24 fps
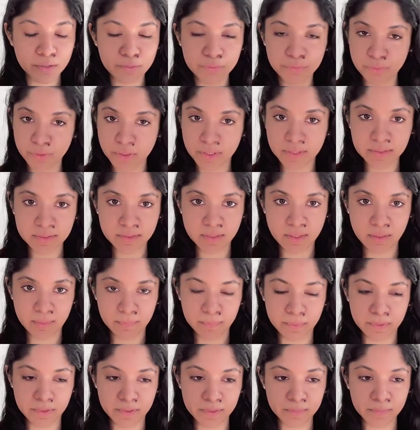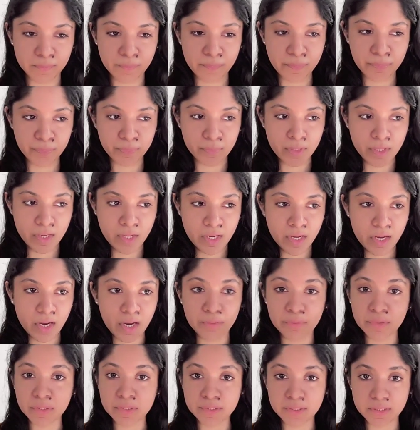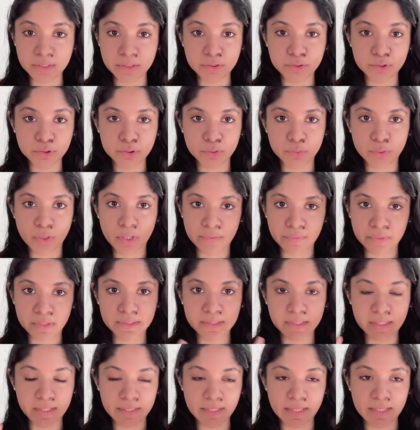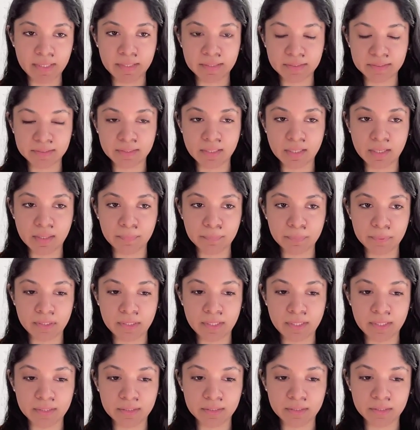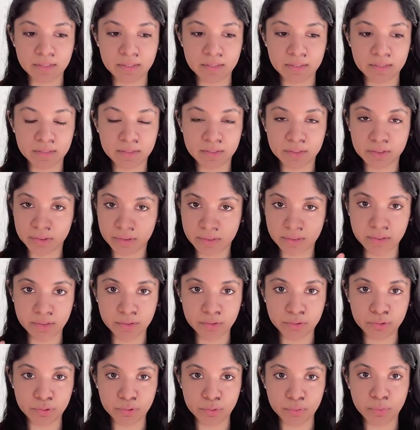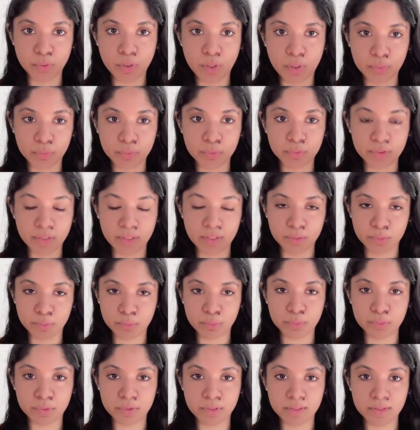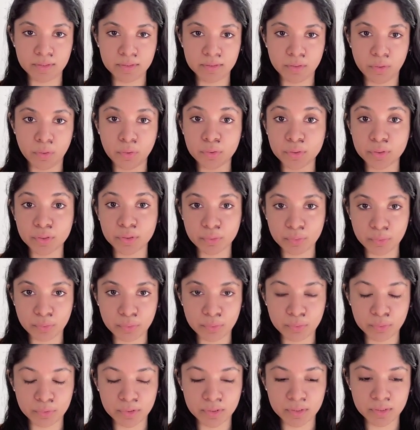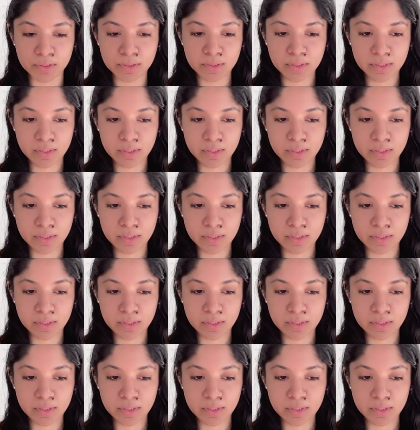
For example, I will take an example and teach you how you can do this on your own.